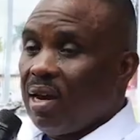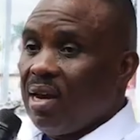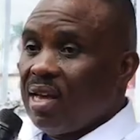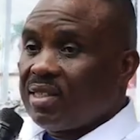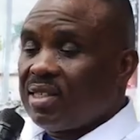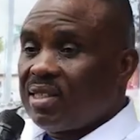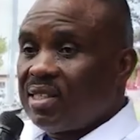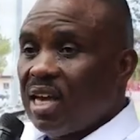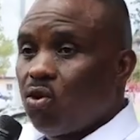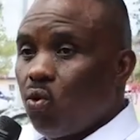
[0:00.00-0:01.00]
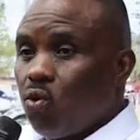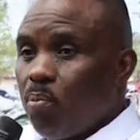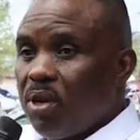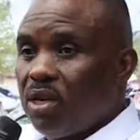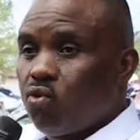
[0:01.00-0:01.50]
next stage
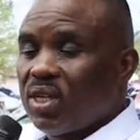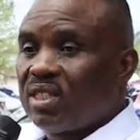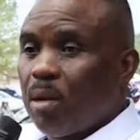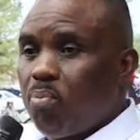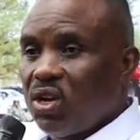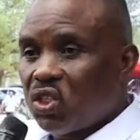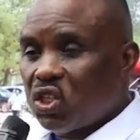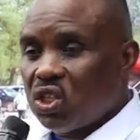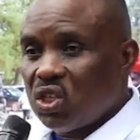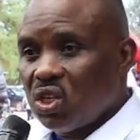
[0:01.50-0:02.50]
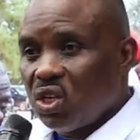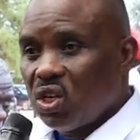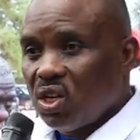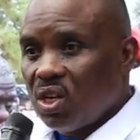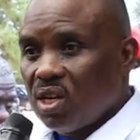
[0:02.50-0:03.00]
would be to establish
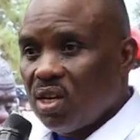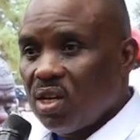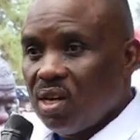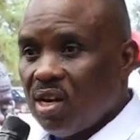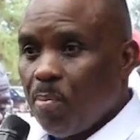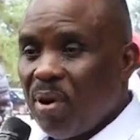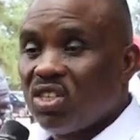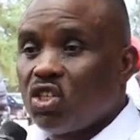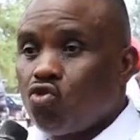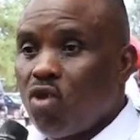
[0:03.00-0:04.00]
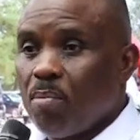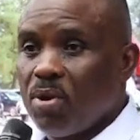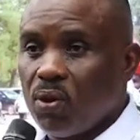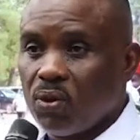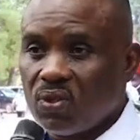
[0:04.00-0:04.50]
the parish
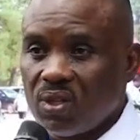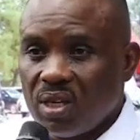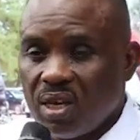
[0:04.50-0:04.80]
tribunals.